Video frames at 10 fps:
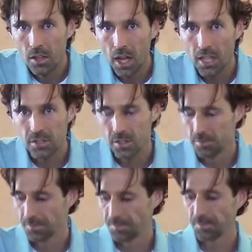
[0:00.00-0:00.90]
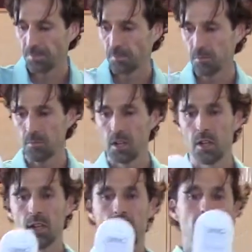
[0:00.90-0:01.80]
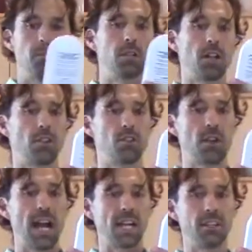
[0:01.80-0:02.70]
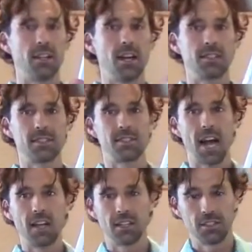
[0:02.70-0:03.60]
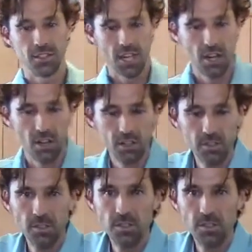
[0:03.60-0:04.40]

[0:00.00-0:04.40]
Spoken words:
Nice. Blood of the Dragon Styling Gel.